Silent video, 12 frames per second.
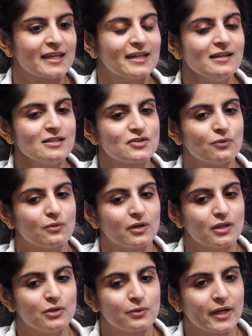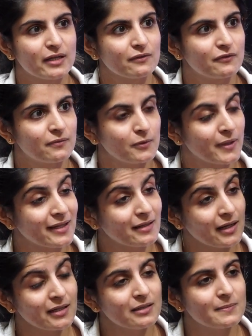Yeah, so you get
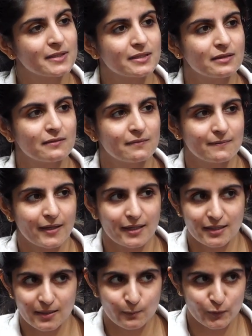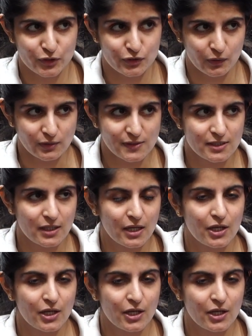unlimited ATM withdrawals.